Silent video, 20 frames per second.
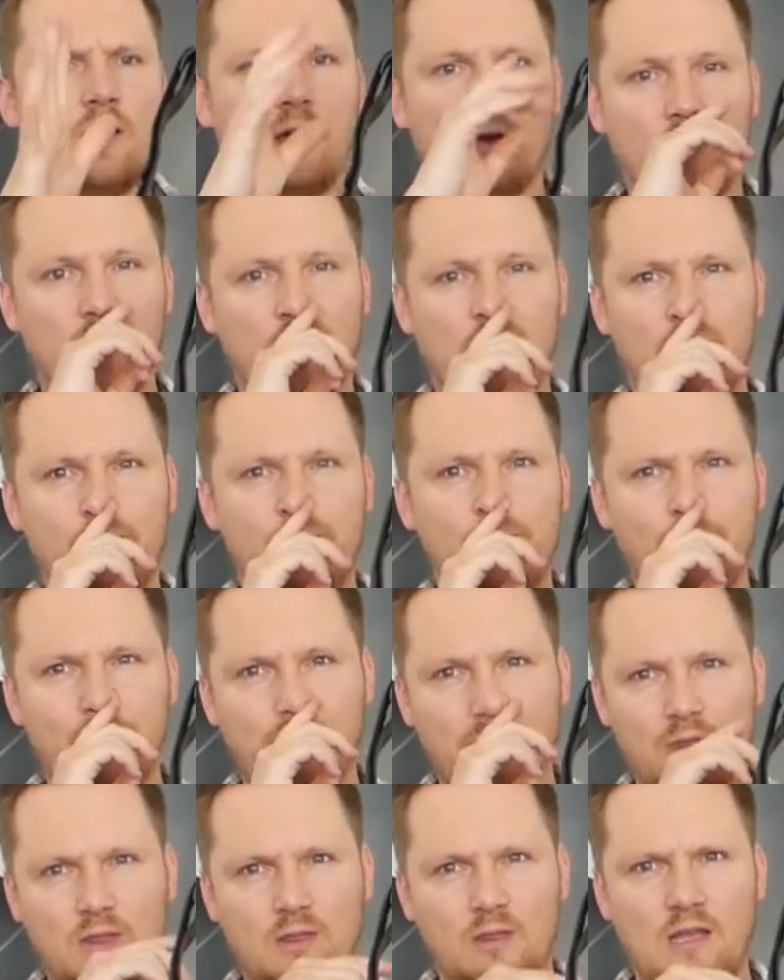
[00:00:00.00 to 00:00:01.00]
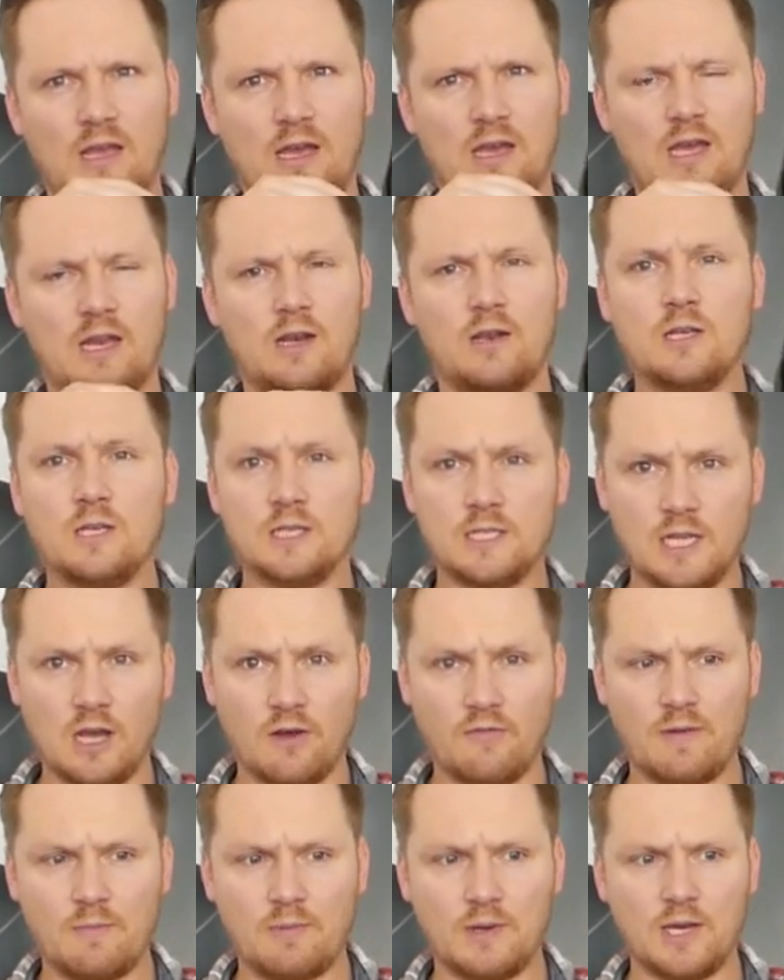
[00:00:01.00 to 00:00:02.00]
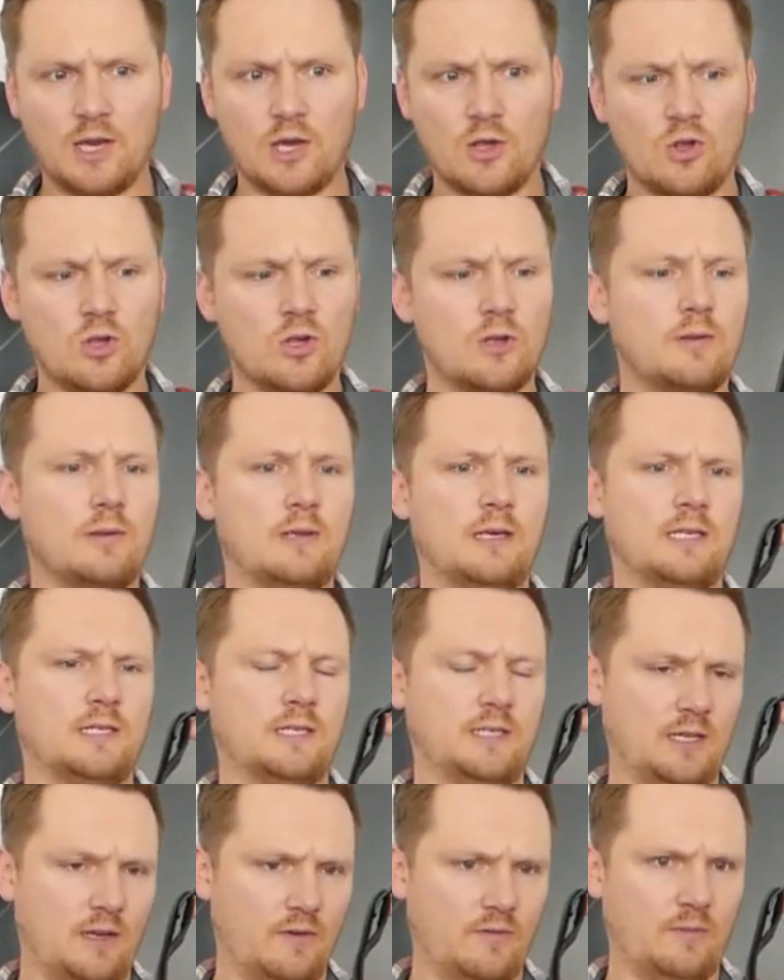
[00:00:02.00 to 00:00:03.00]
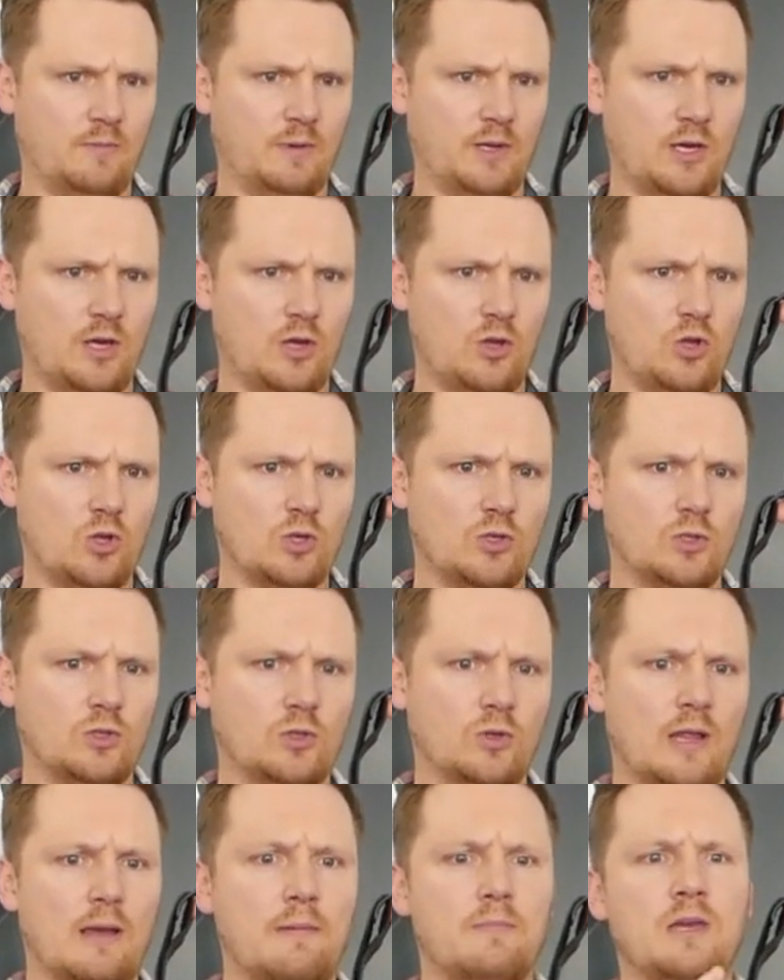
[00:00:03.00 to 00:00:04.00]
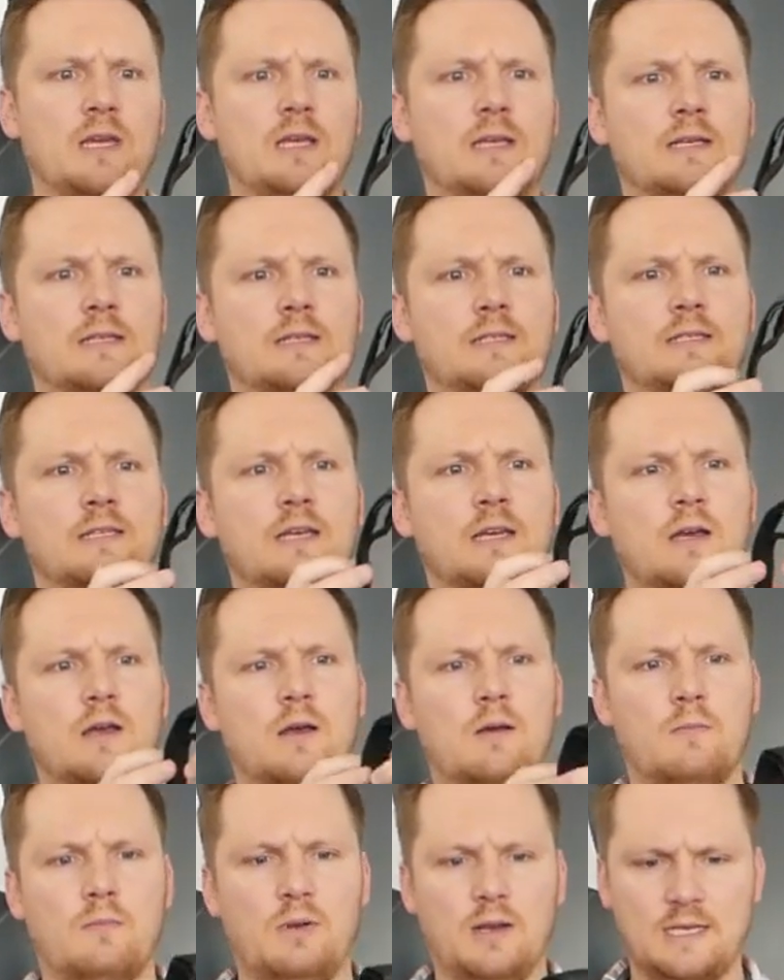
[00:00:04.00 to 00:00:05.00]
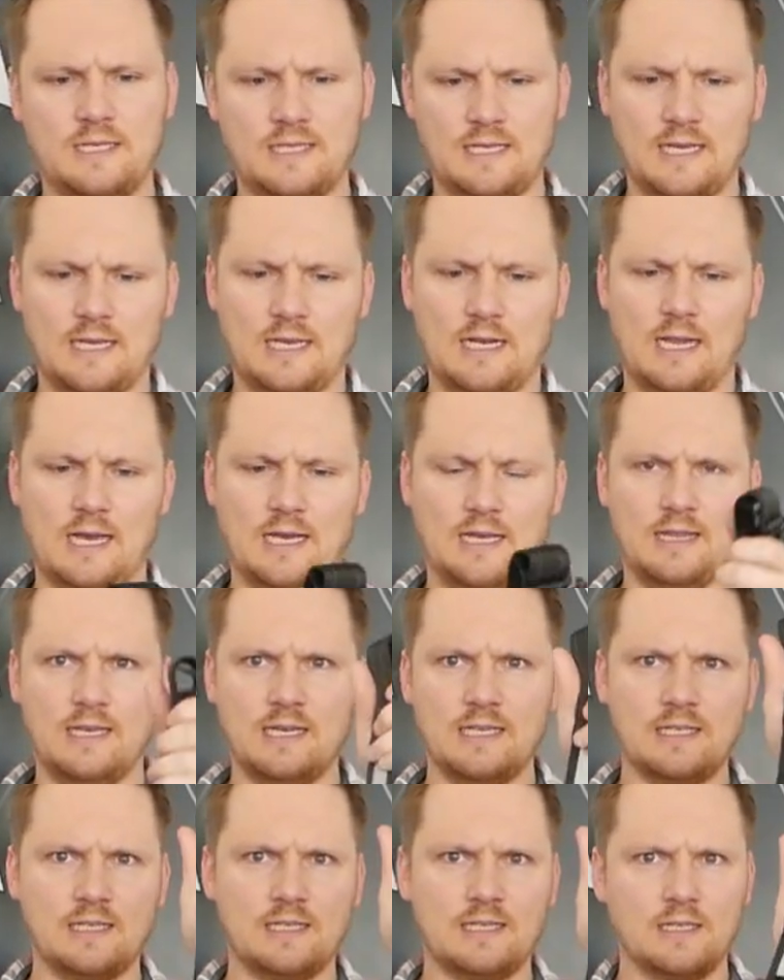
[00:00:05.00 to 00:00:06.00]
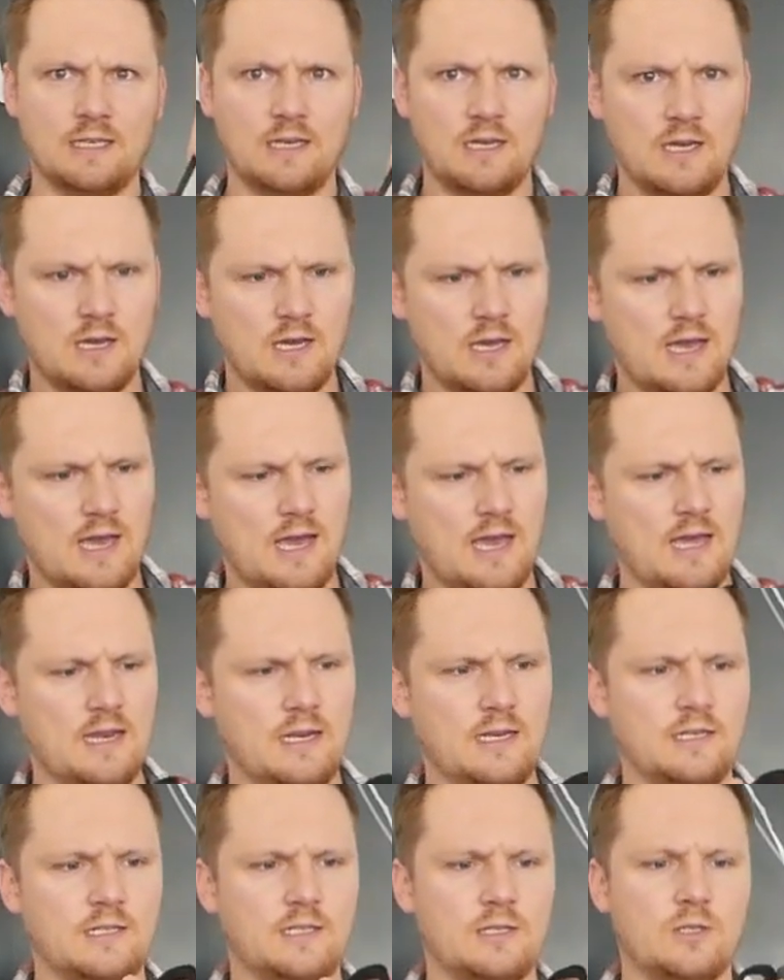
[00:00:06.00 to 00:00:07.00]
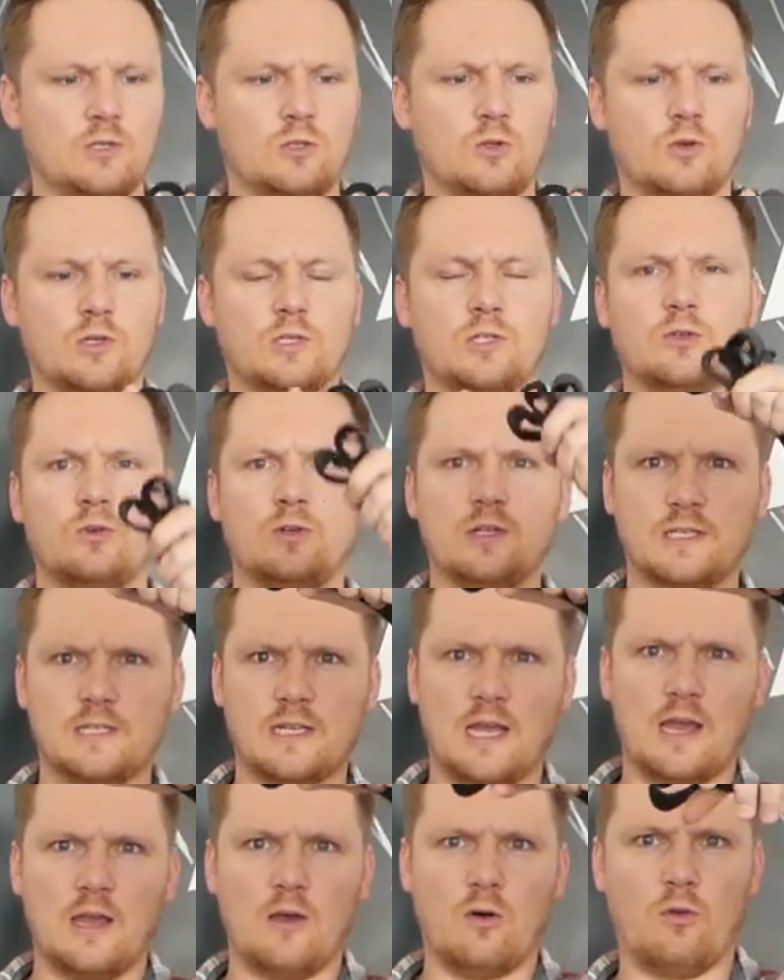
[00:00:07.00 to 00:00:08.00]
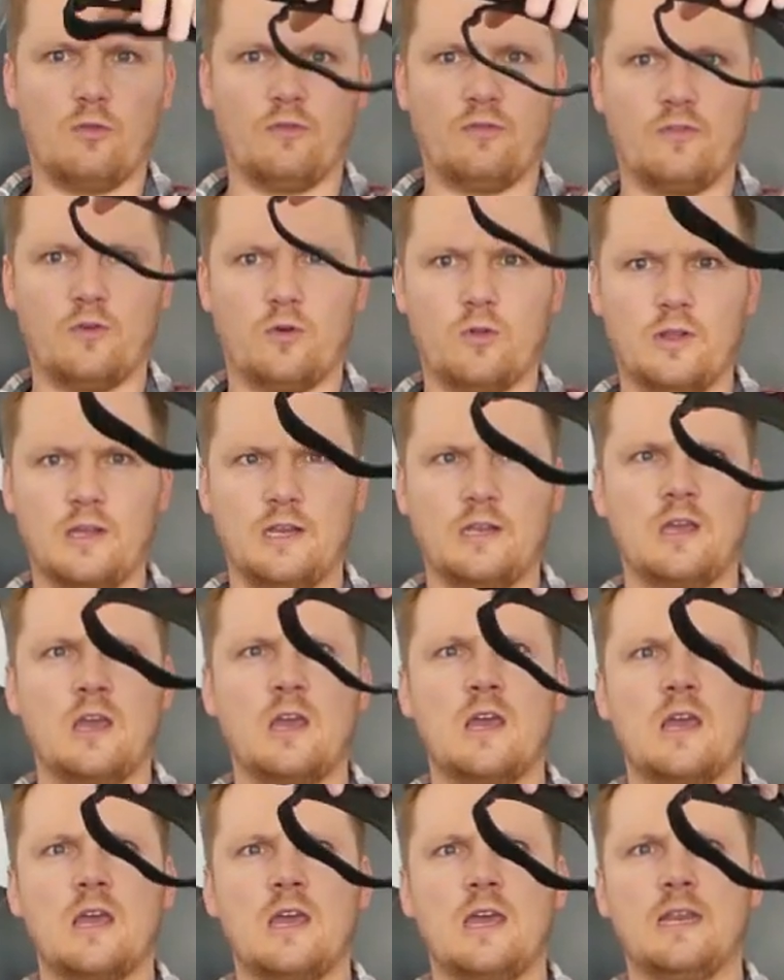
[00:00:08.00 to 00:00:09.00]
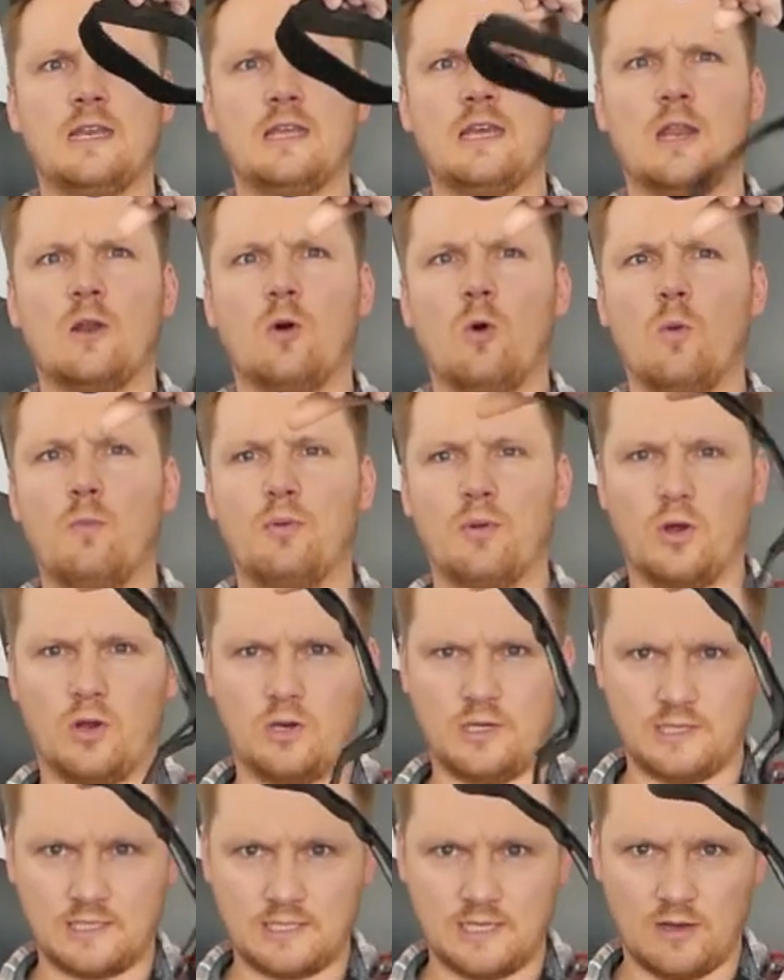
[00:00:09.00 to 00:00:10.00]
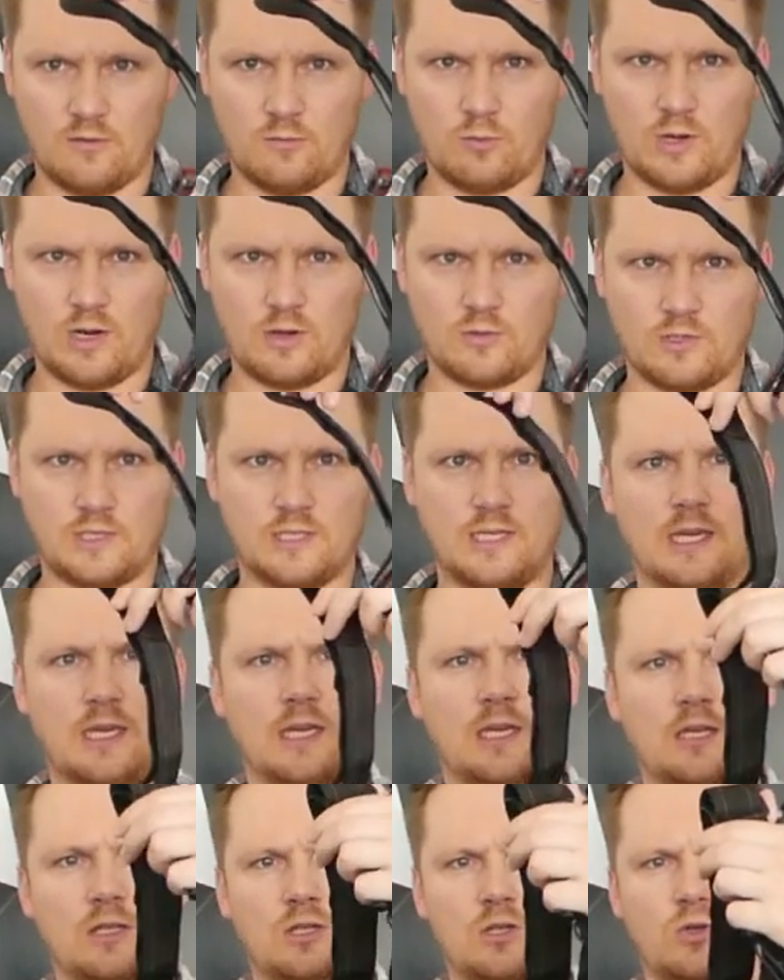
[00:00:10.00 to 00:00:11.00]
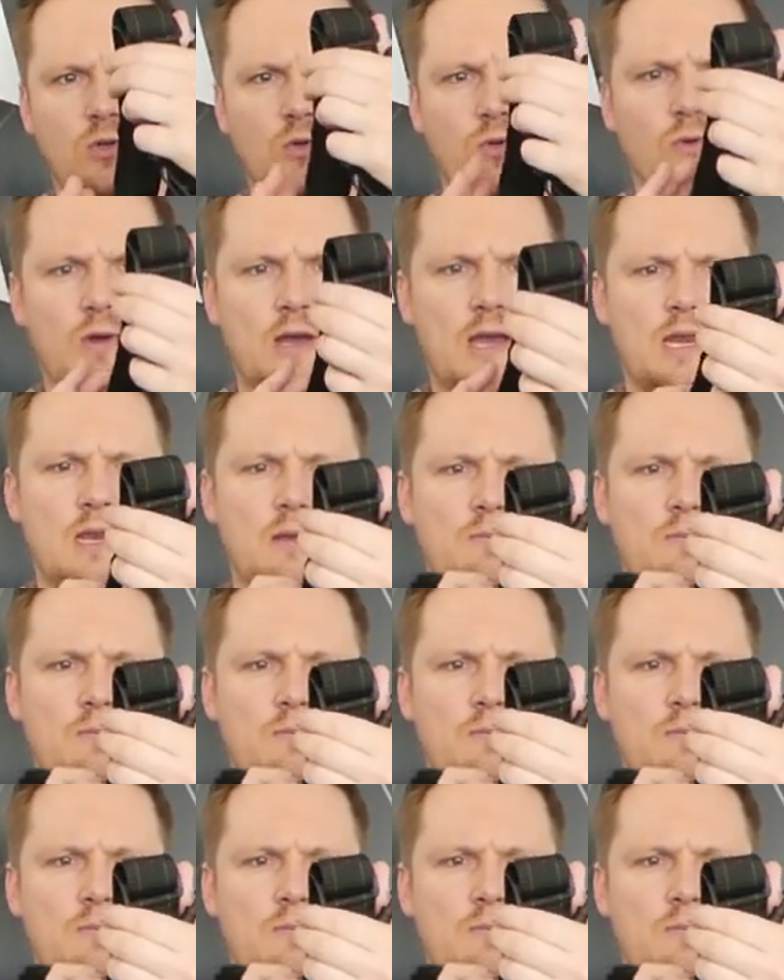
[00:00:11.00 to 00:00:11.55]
Then self-application, yes, self-application. So that means placing it like this and this, so as soon as I unfold it, it can open on itself without sticking to any